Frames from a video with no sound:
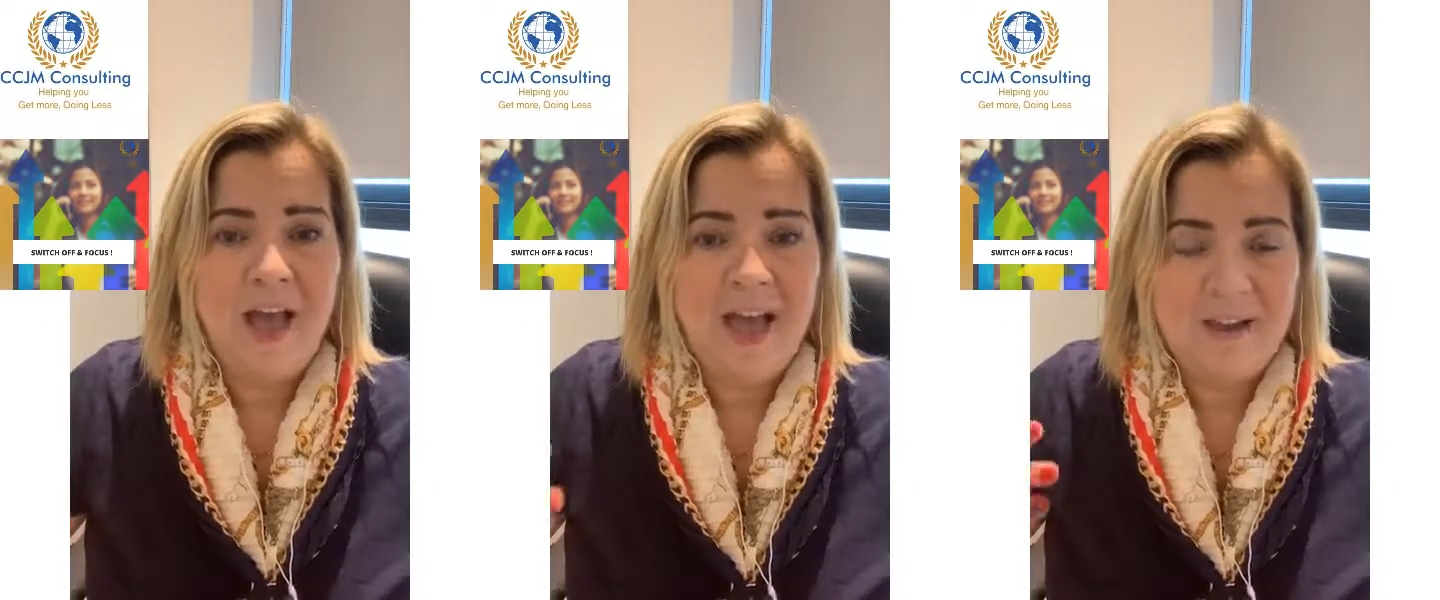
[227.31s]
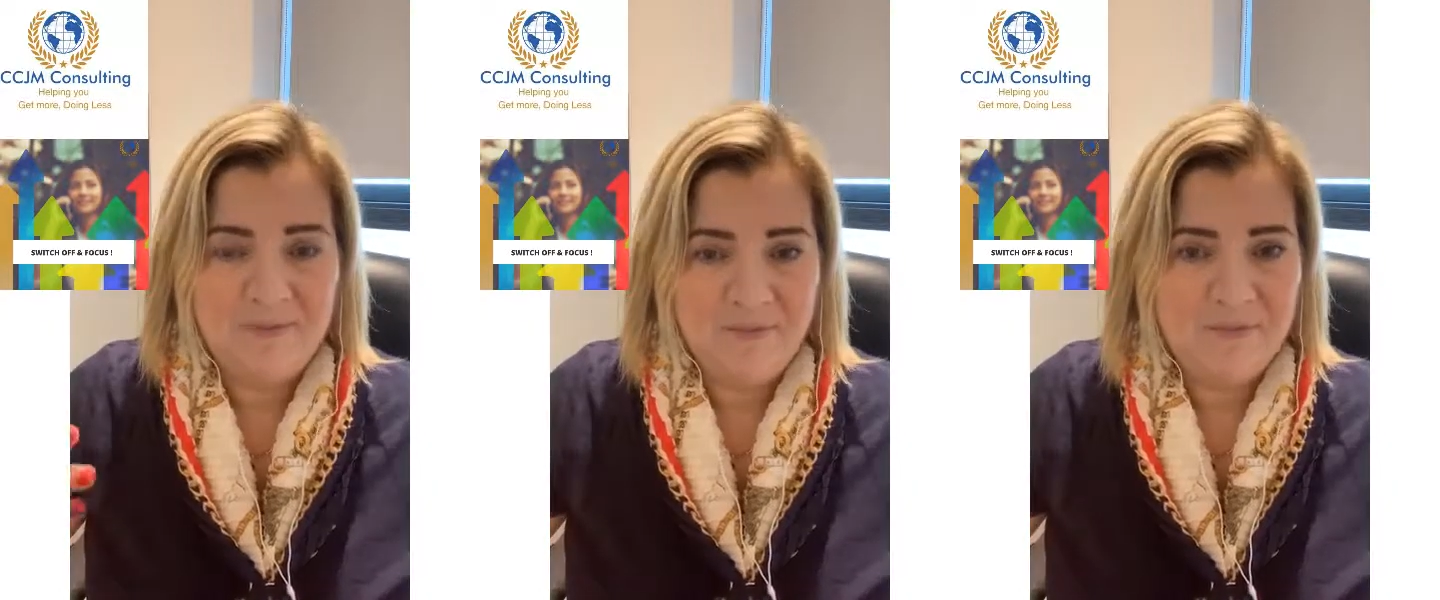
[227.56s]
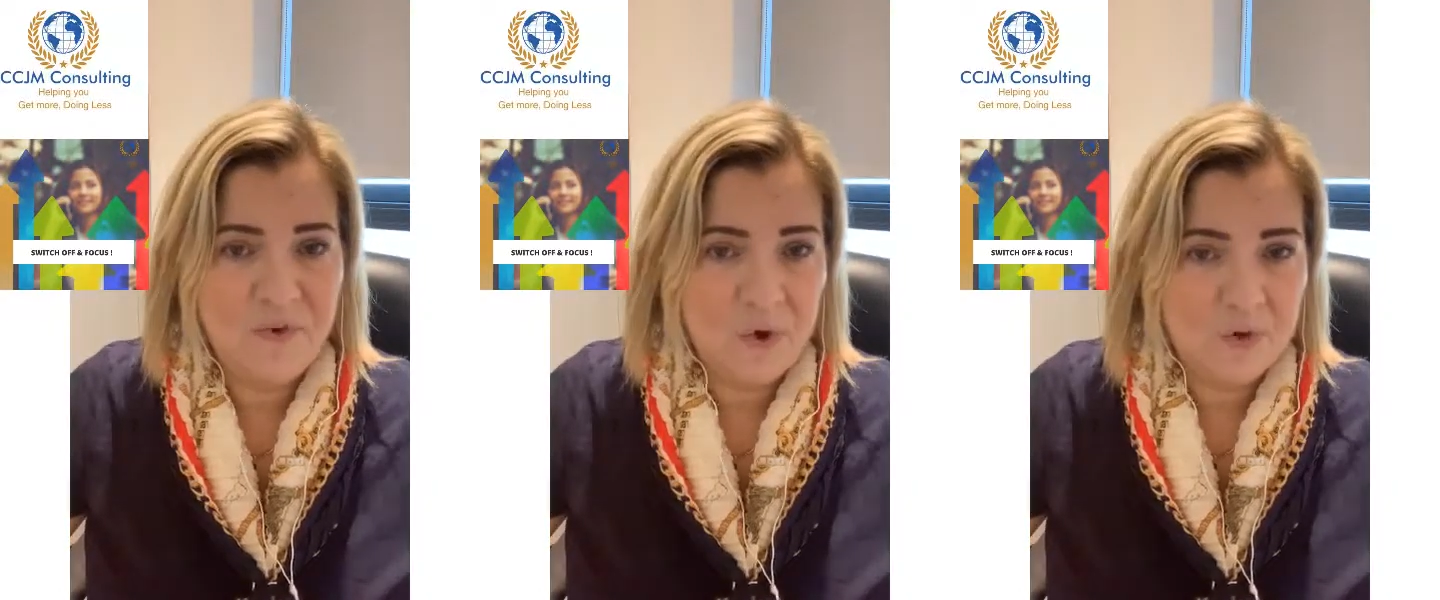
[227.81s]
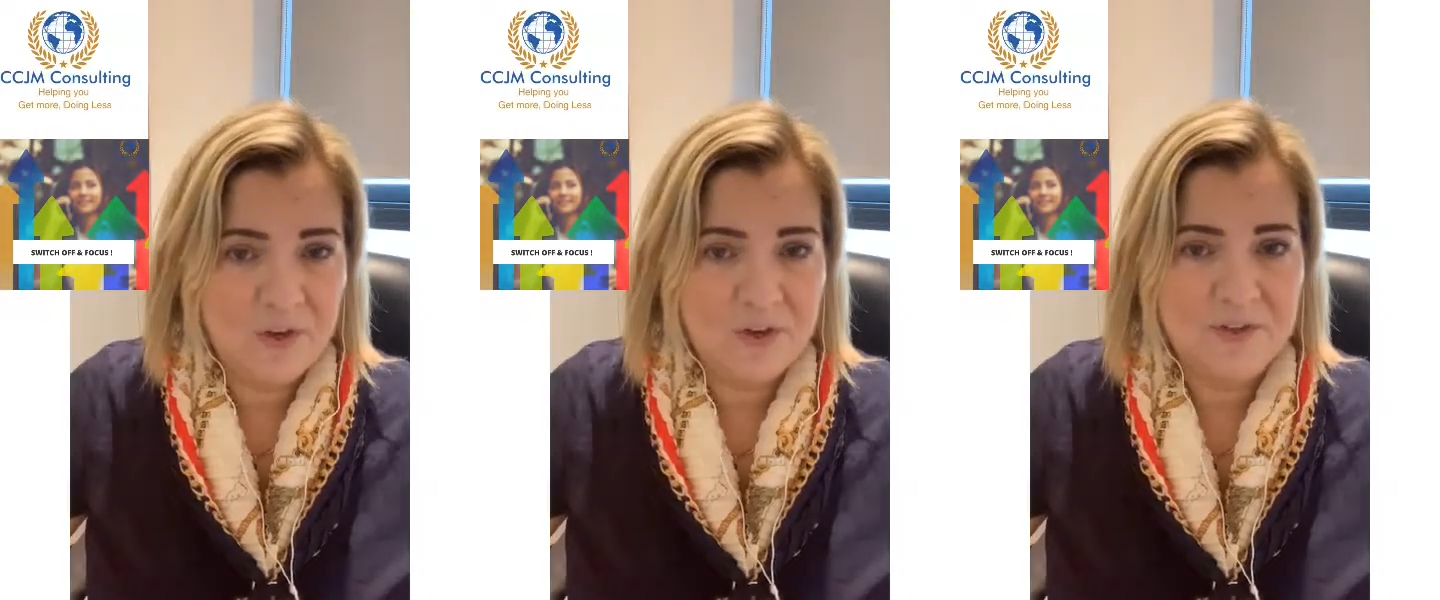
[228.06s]
and
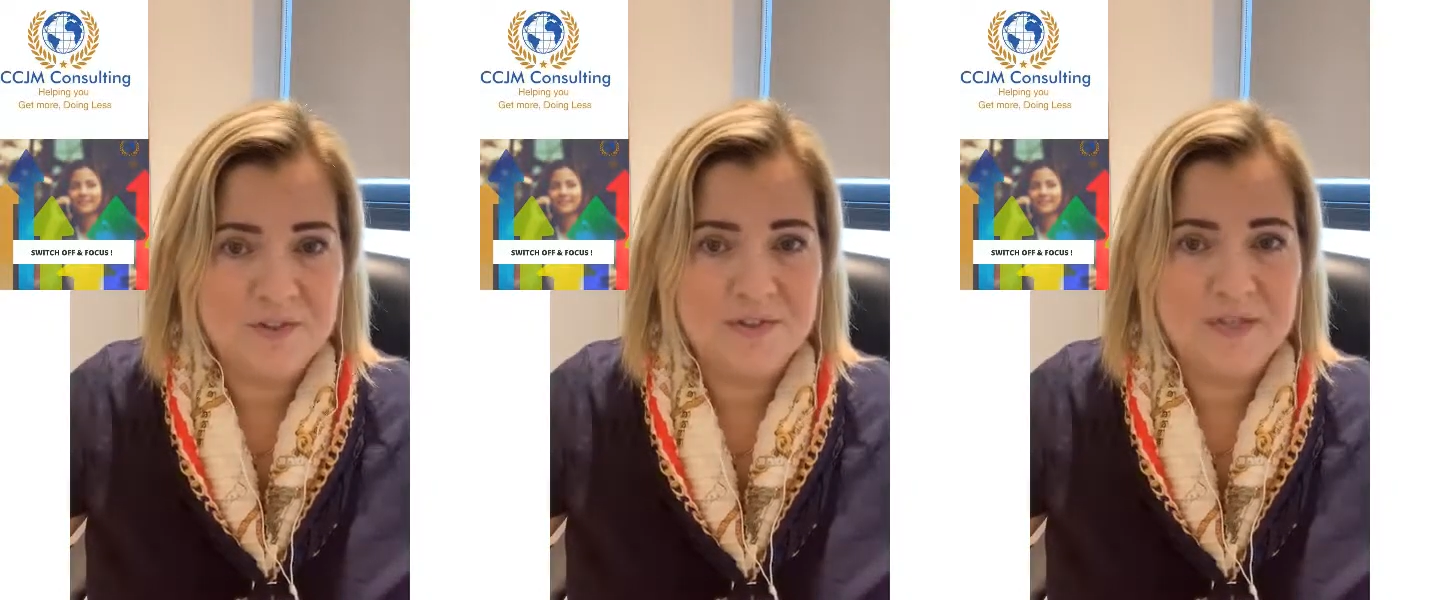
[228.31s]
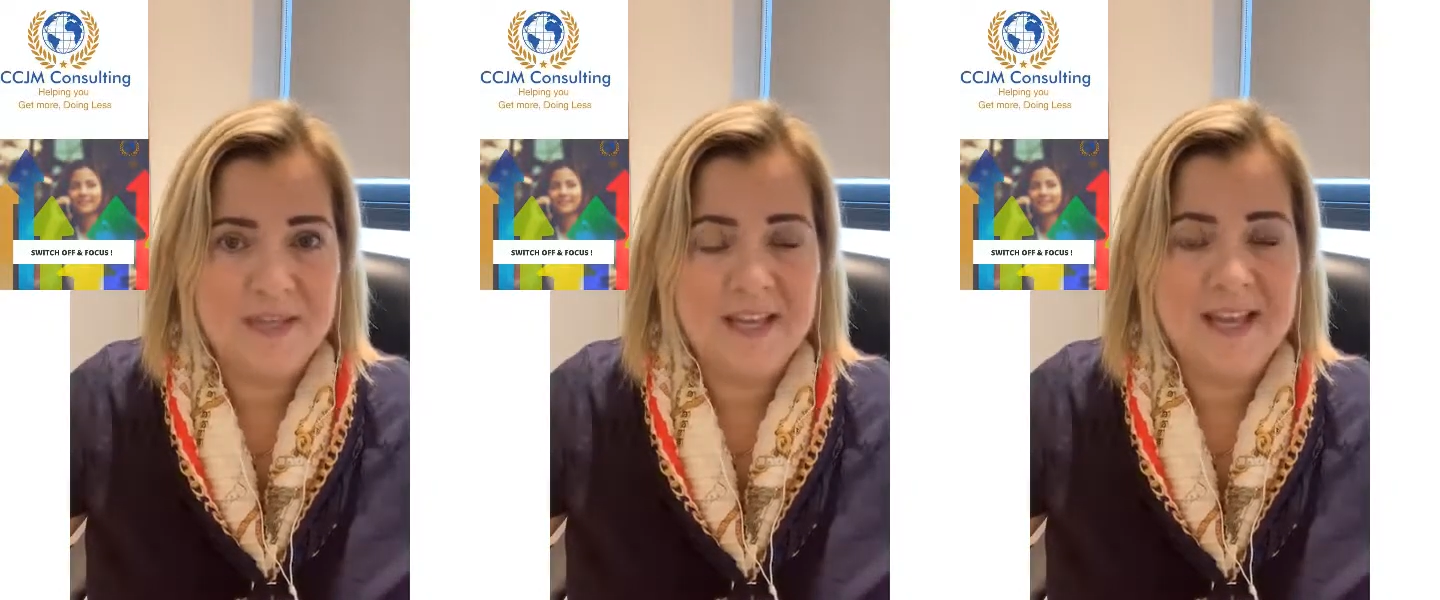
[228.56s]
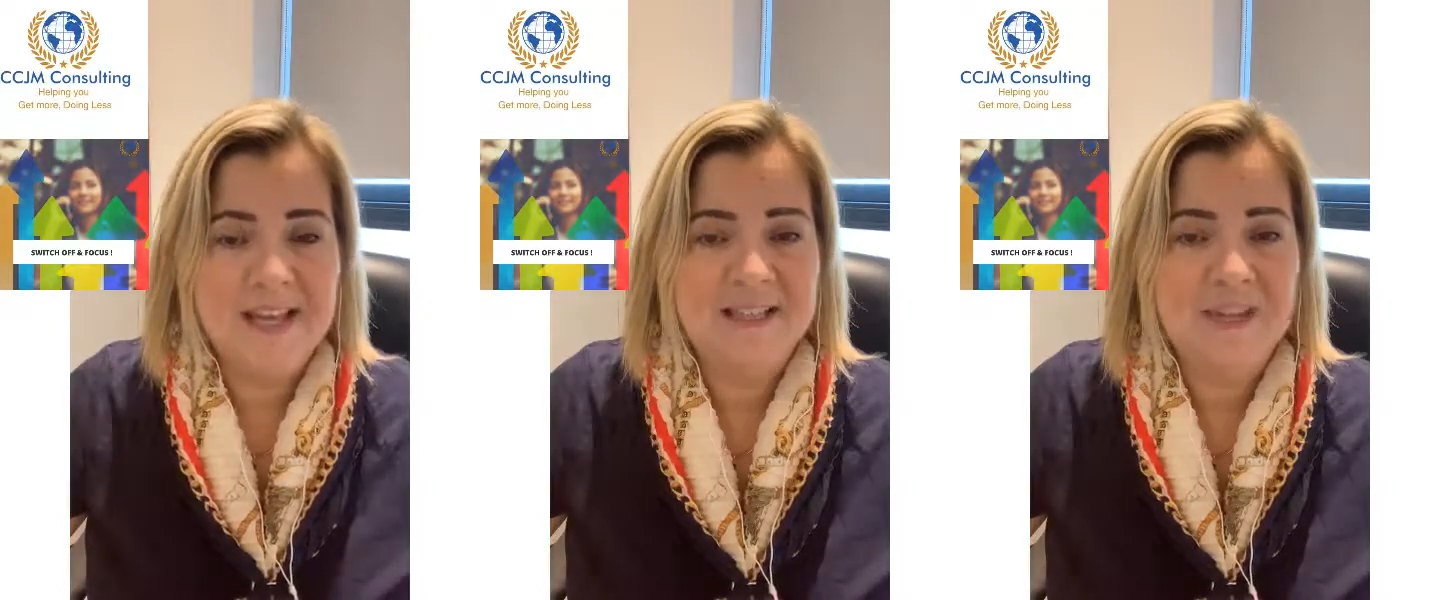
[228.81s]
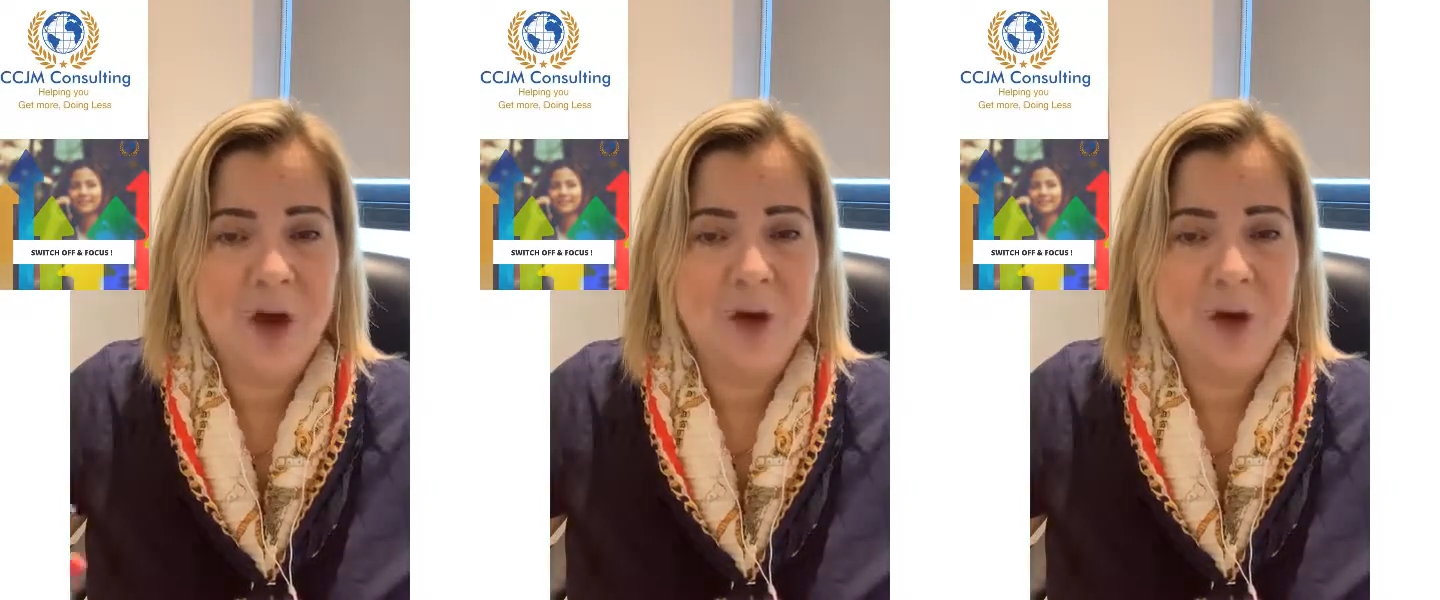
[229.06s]
focused is